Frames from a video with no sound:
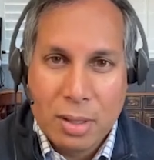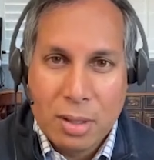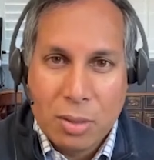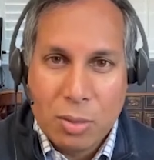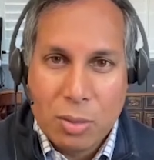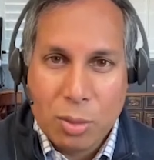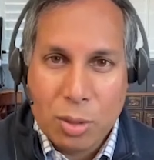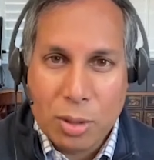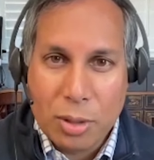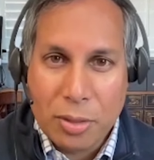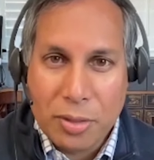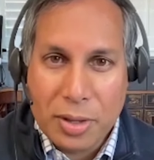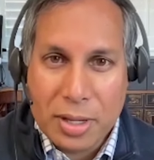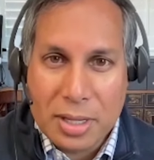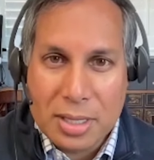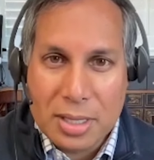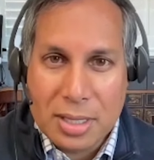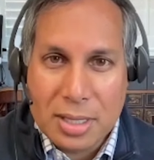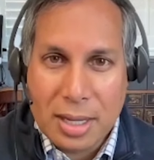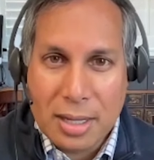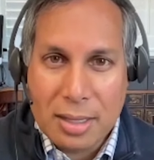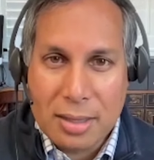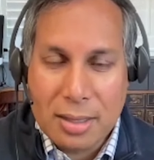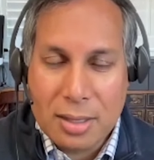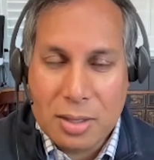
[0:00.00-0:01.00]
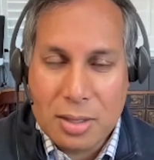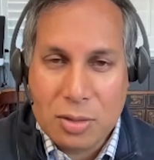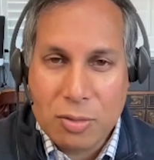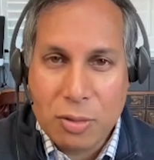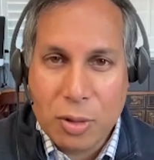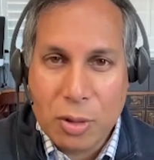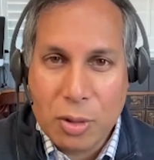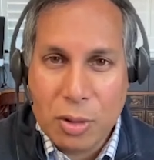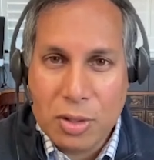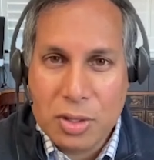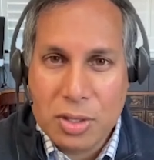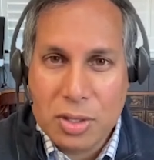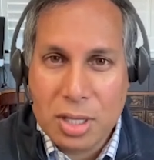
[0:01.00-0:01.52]
we're a think tank that's
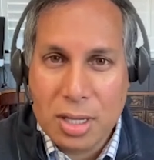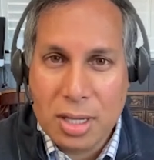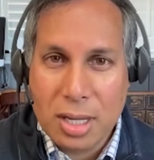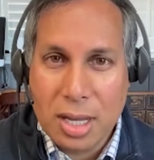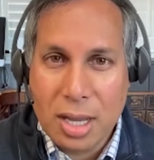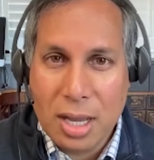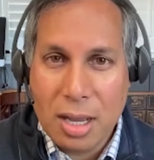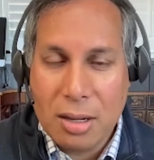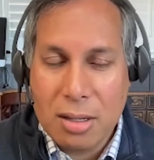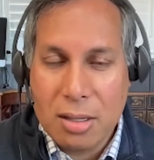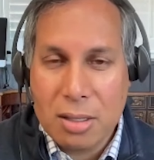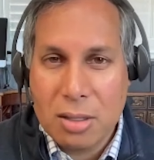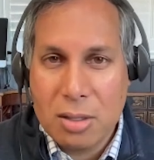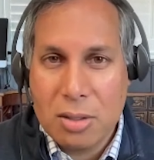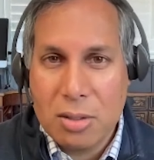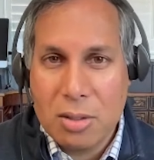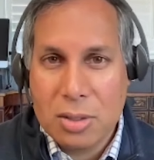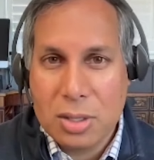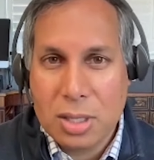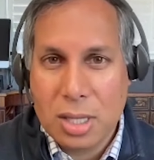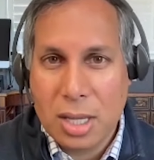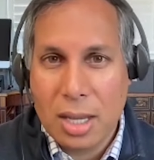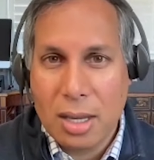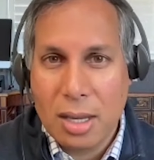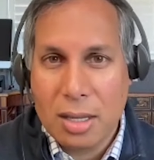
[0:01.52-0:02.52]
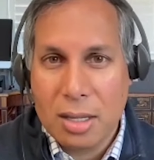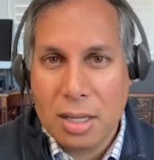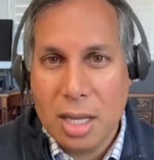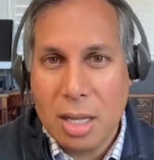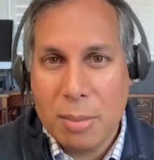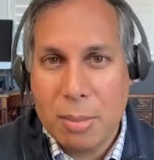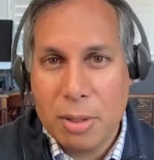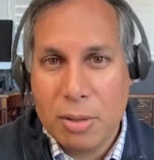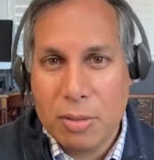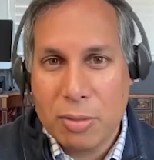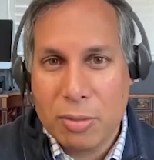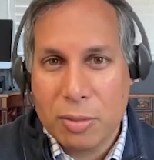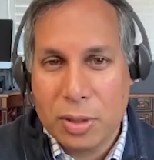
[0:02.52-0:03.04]
focused on how to use
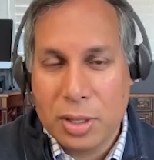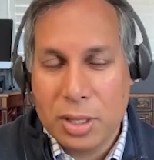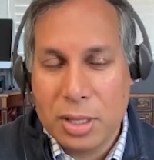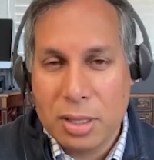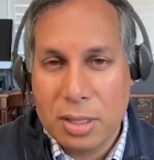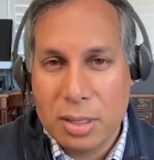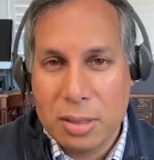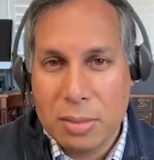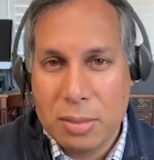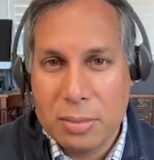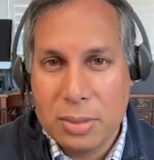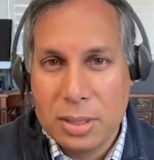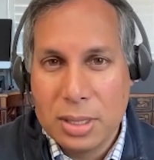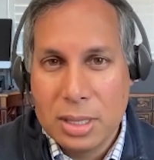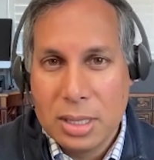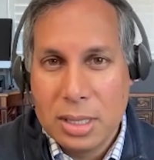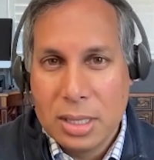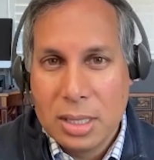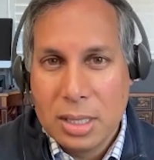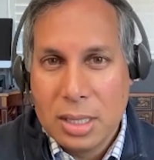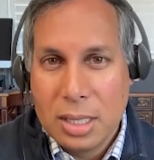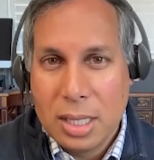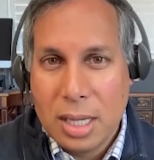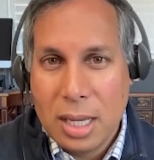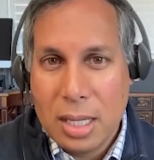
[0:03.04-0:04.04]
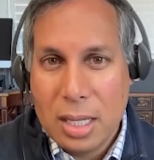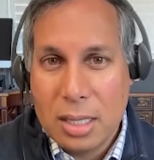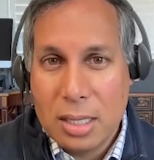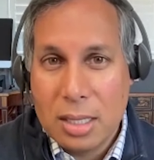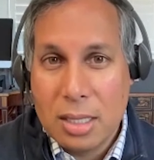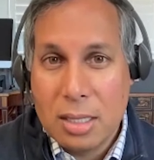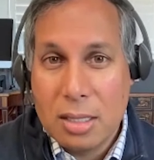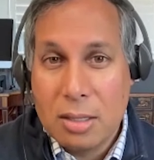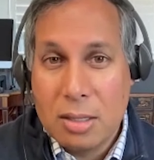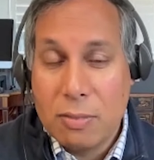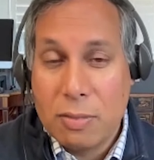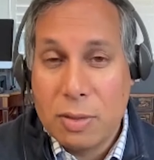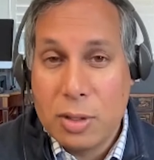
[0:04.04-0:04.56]
economic freedom and
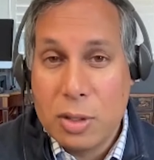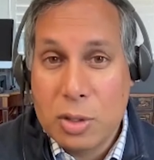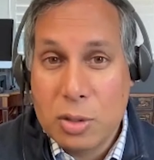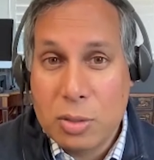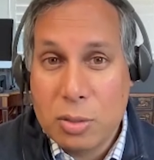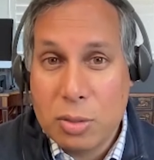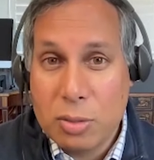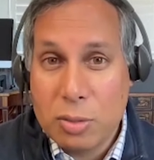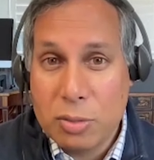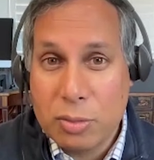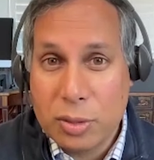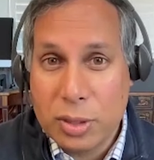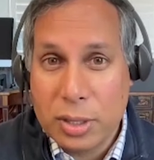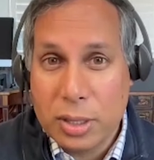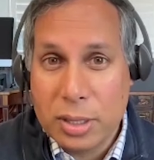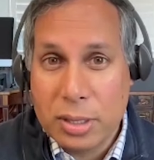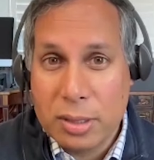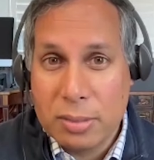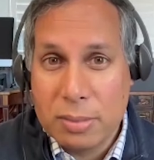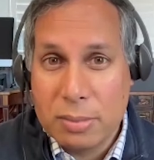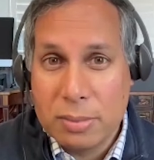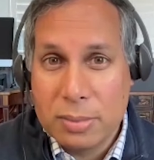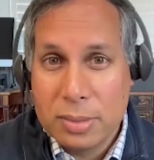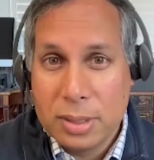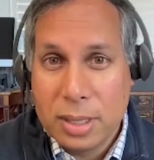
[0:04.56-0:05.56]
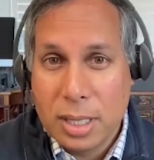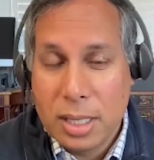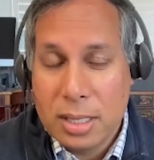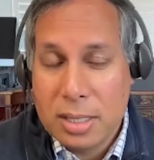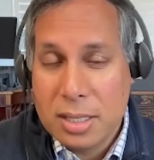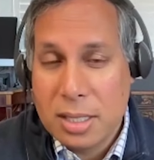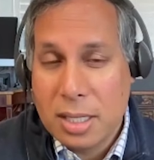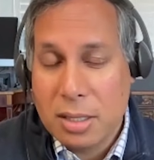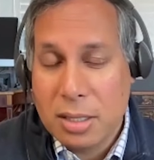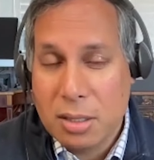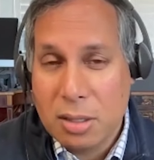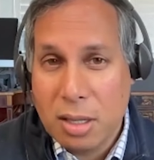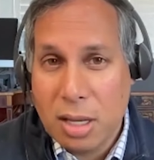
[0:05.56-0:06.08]
individual freedom and
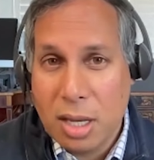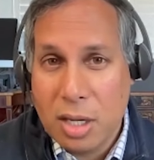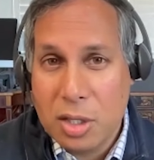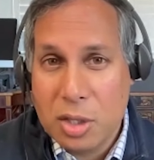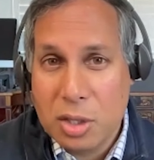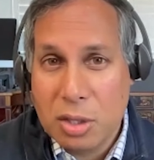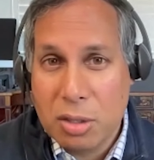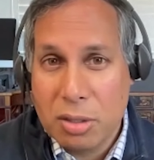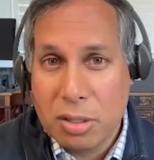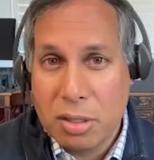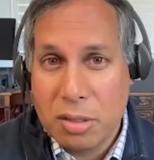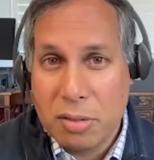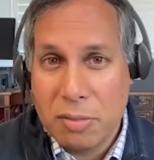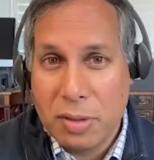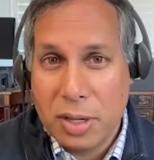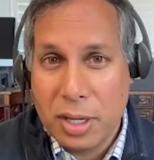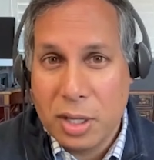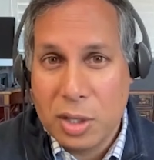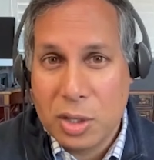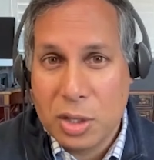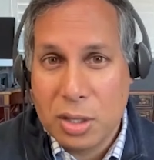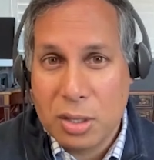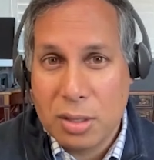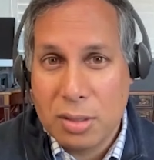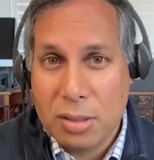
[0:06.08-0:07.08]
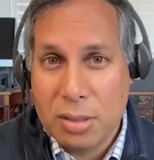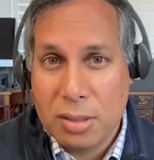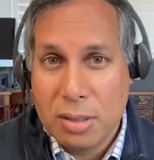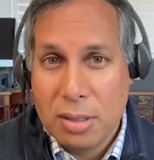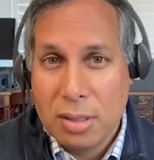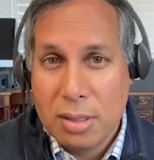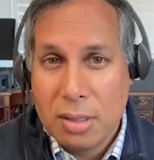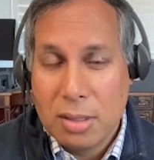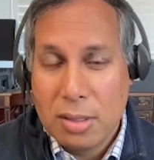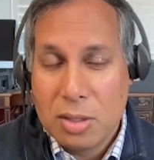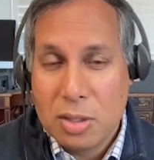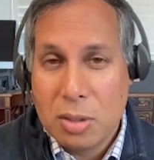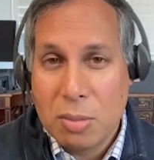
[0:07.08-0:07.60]
technological innovation
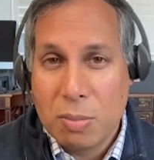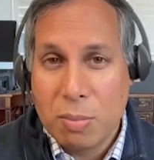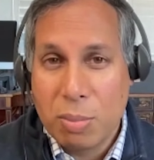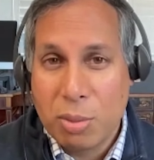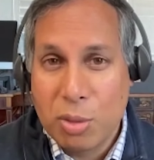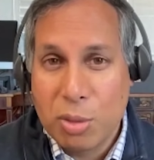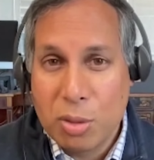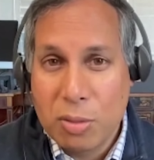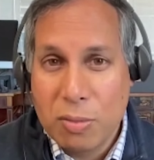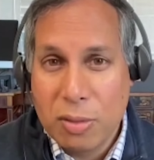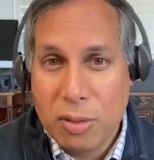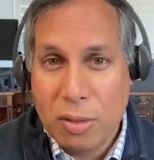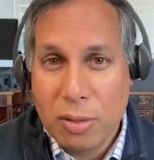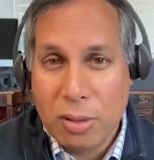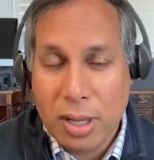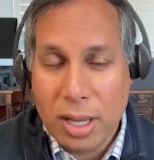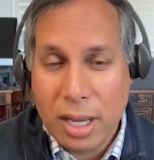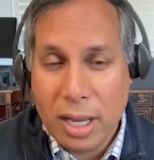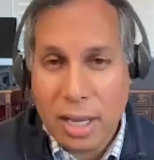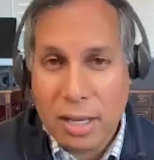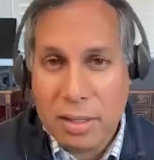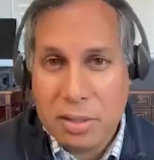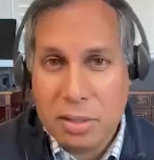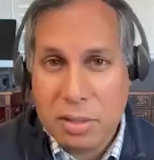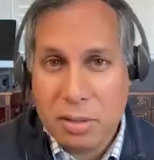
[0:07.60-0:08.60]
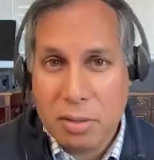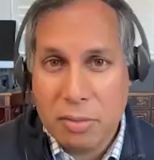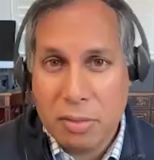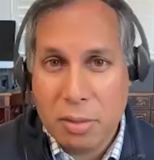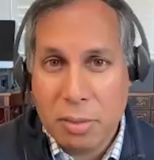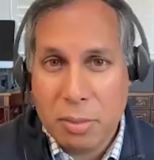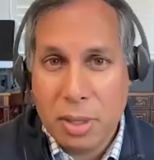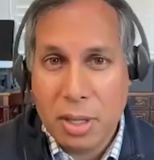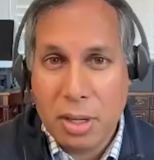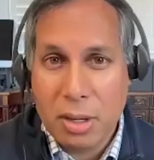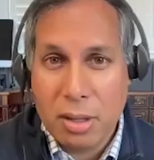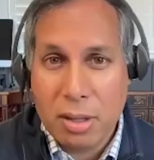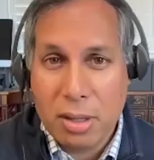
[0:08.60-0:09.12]
to improve the lives of
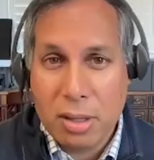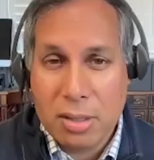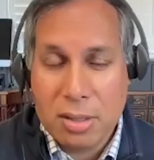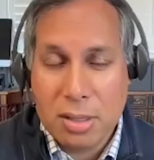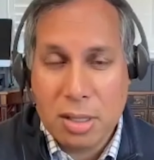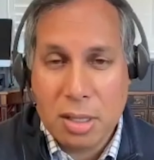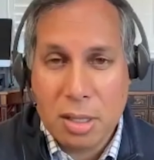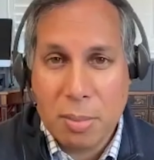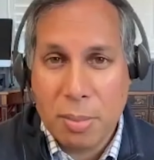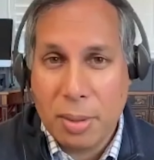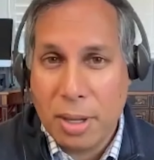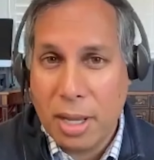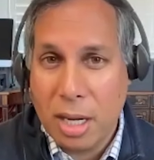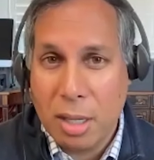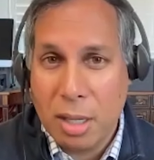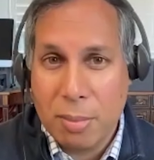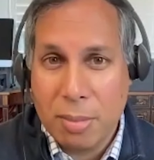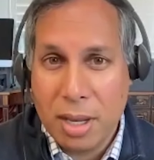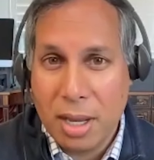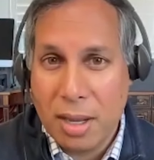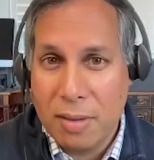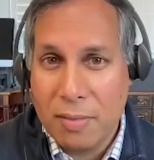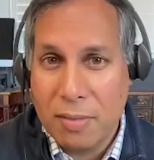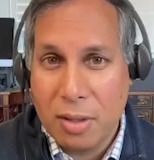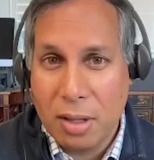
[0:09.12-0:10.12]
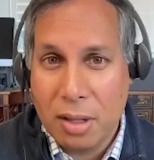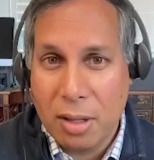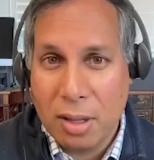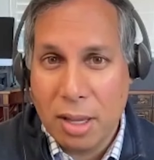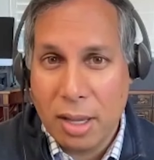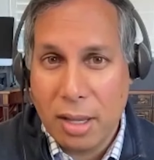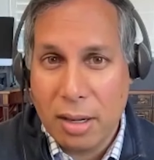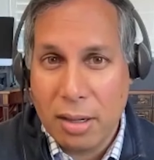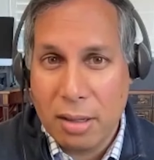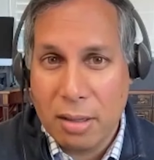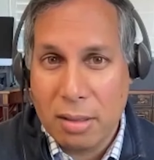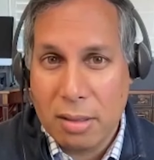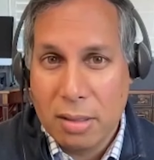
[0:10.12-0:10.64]
Americans on the bottom half of the
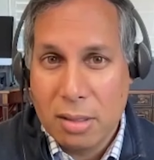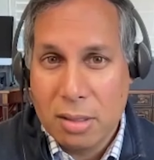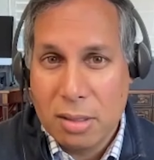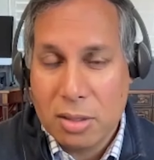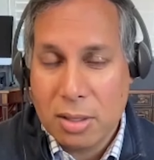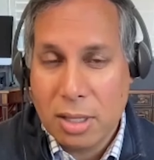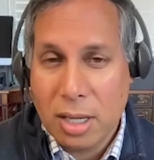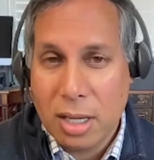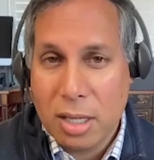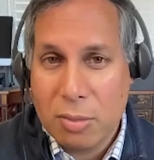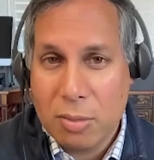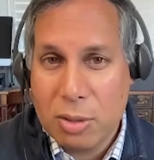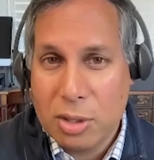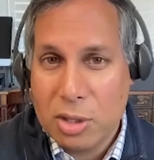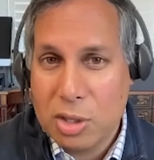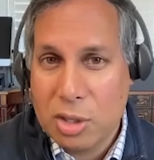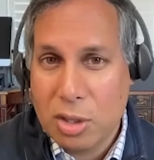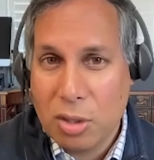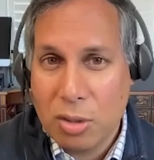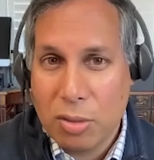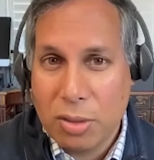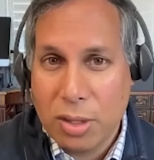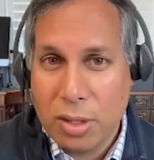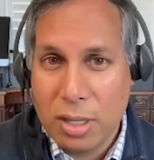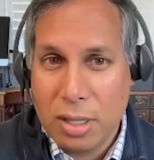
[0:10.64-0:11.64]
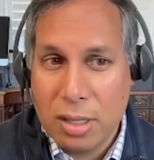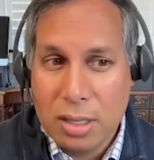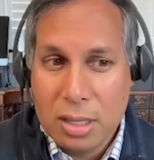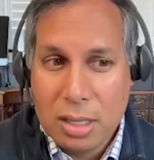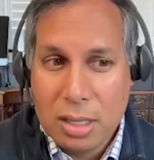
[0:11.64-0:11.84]
ladder. So how do we show that